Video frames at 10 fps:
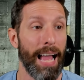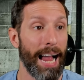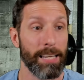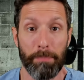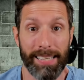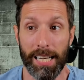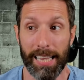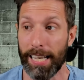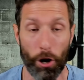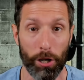as
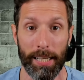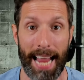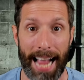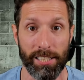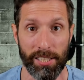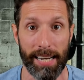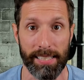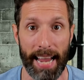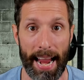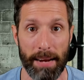basically an early access
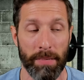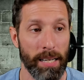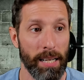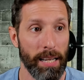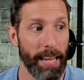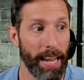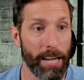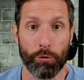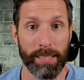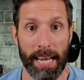game
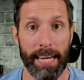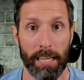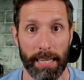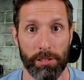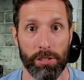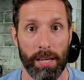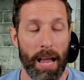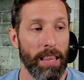is ridiculous.